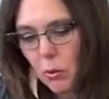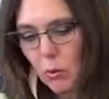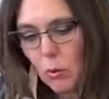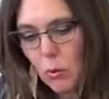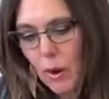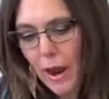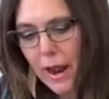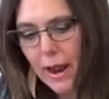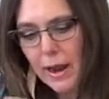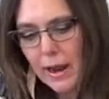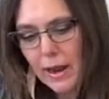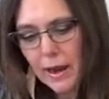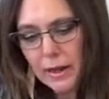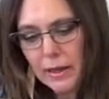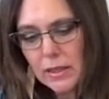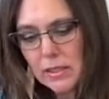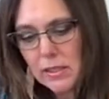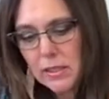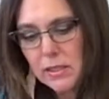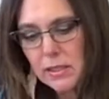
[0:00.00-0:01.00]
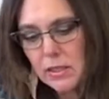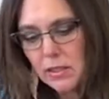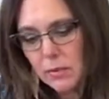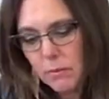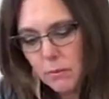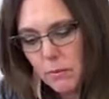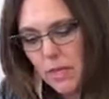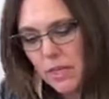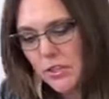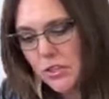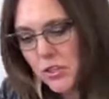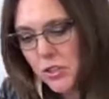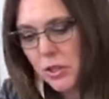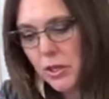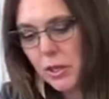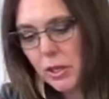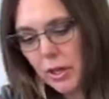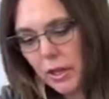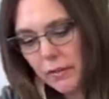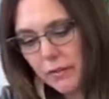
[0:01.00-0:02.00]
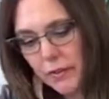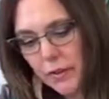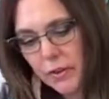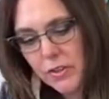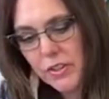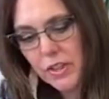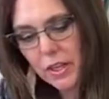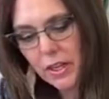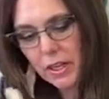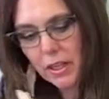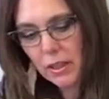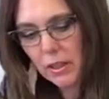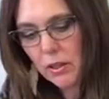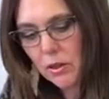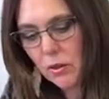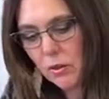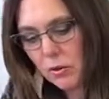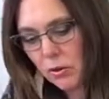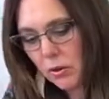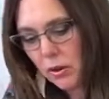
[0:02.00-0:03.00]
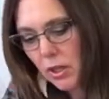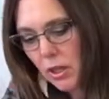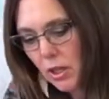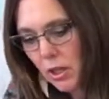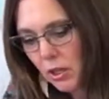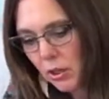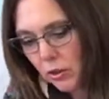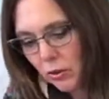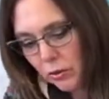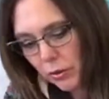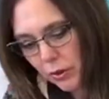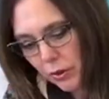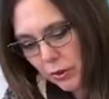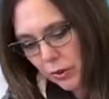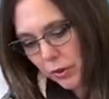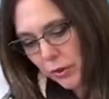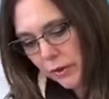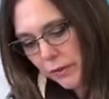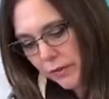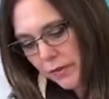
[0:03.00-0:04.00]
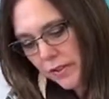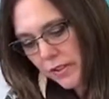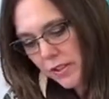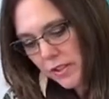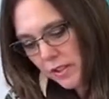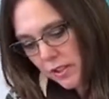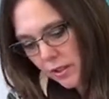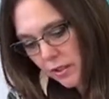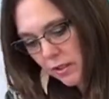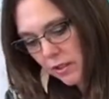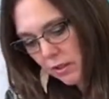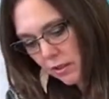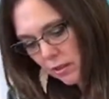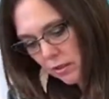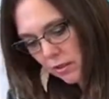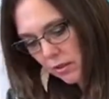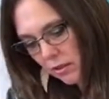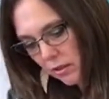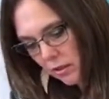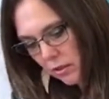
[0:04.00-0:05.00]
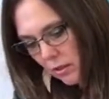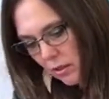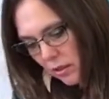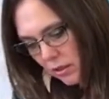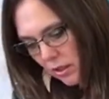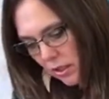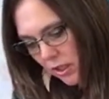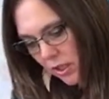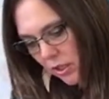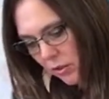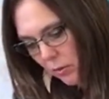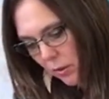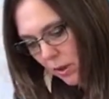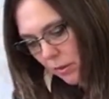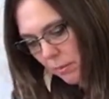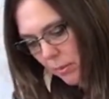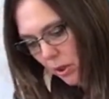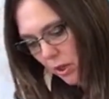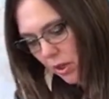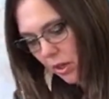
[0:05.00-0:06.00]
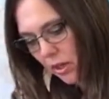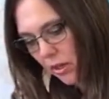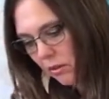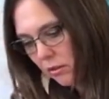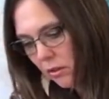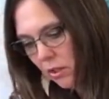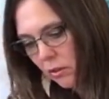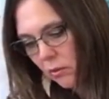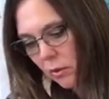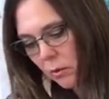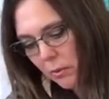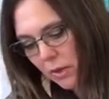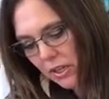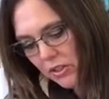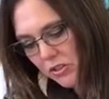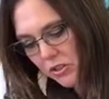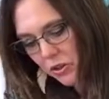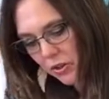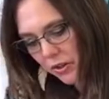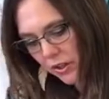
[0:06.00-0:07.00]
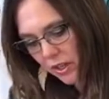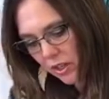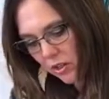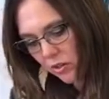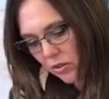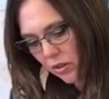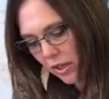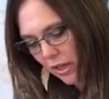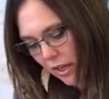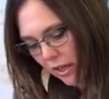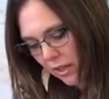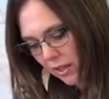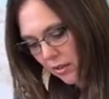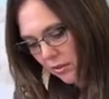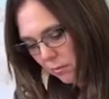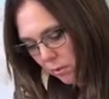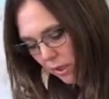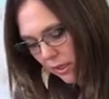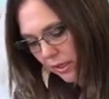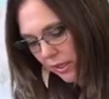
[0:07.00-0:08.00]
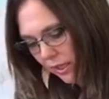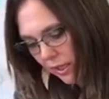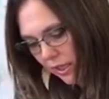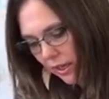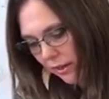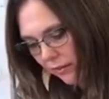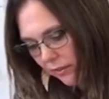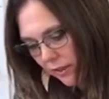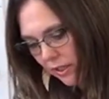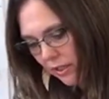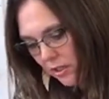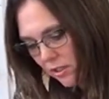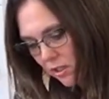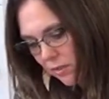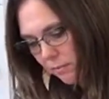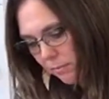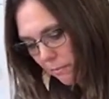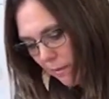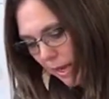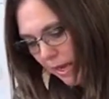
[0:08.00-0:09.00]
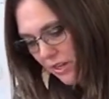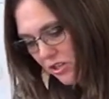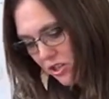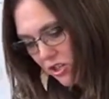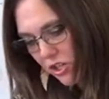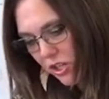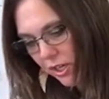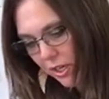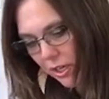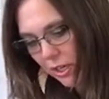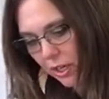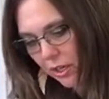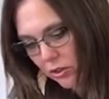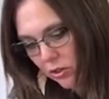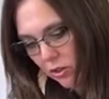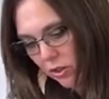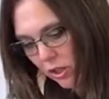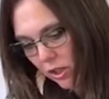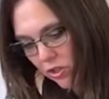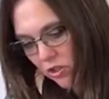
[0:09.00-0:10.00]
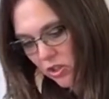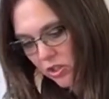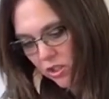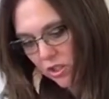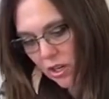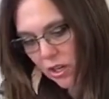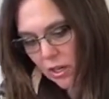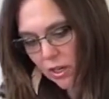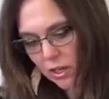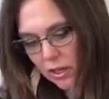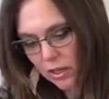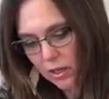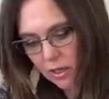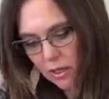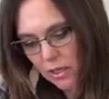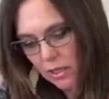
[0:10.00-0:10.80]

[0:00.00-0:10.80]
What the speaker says: wax. Make sure if there's any little grooves, if you want to put it, you want to make sure that you get plenty of it meshed in. You can just kind of,